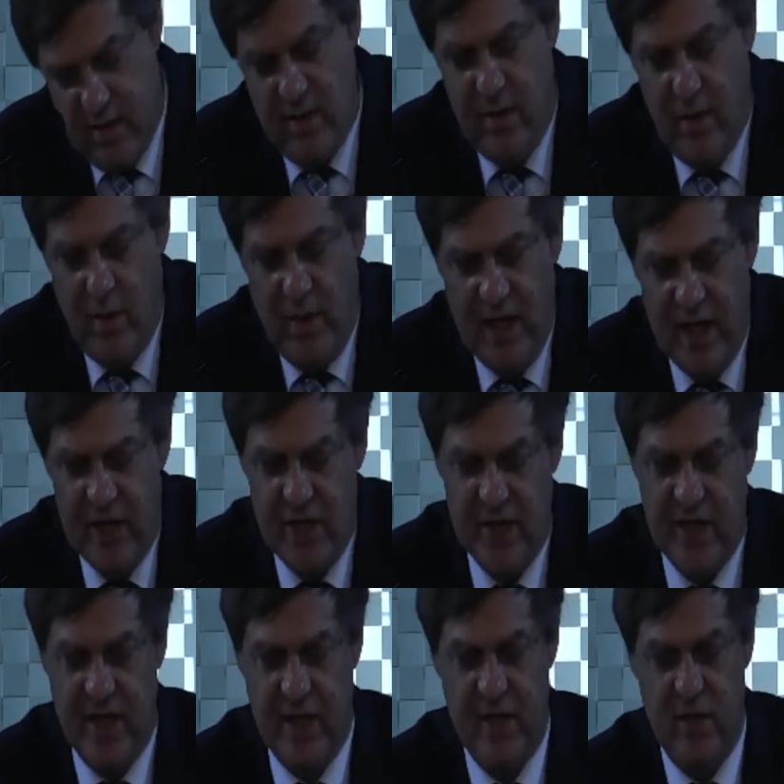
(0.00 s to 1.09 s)
obligations
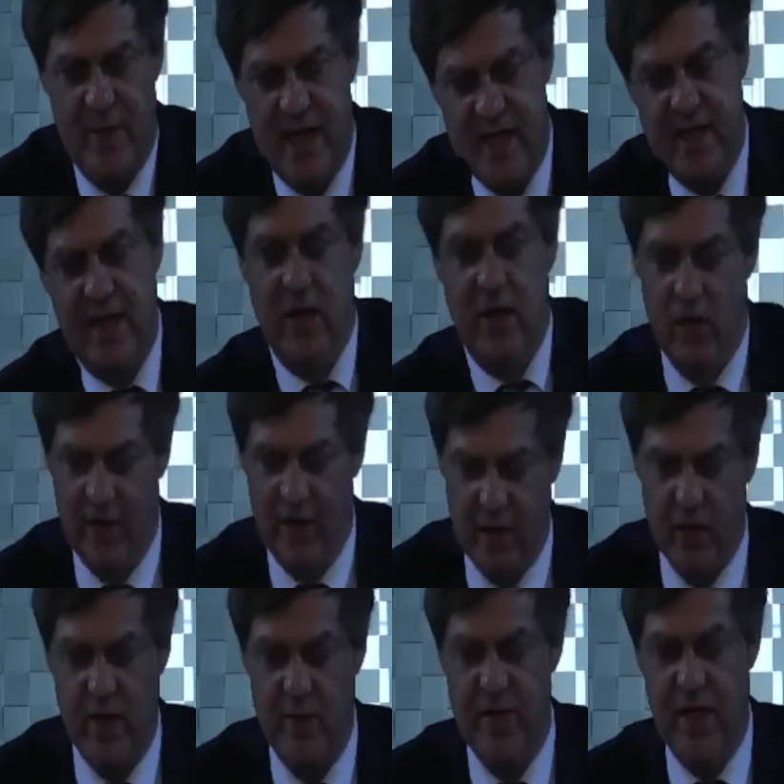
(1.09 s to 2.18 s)
under domestic law, under
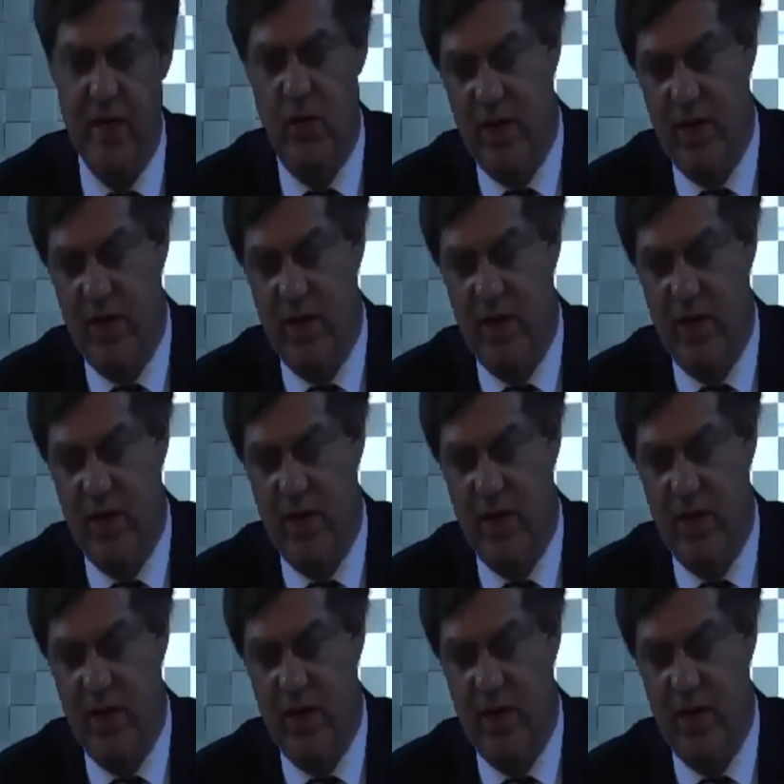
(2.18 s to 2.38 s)
criminal law,